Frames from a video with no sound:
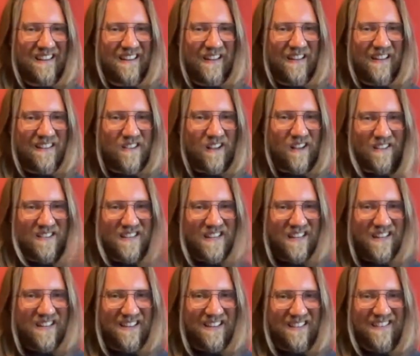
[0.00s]
It's not
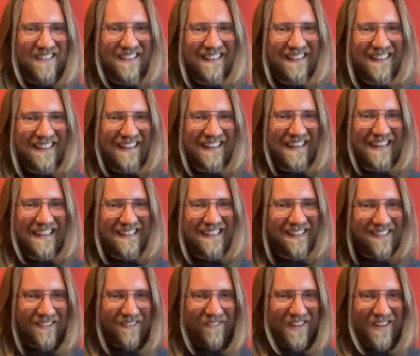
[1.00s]
needed. It
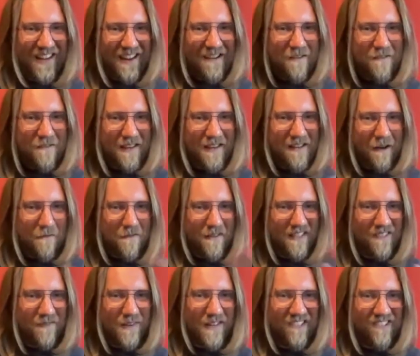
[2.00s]
doesn't mean anything.
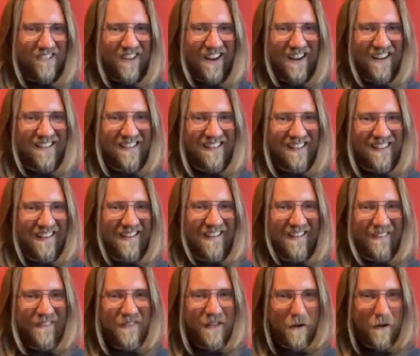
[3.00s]
Nothing's being shared.
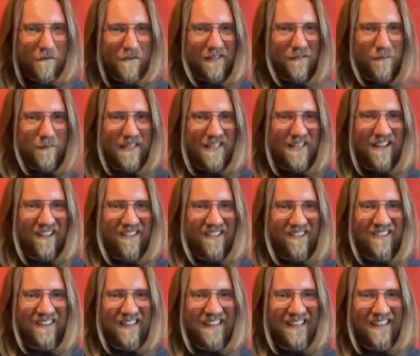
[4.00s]
Nothing's being
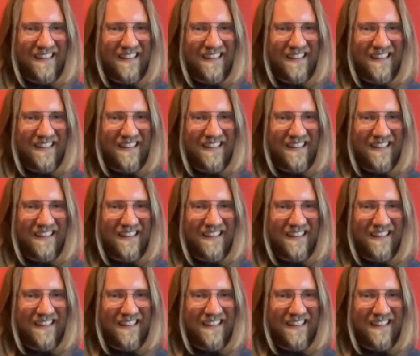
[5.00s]
gotten here.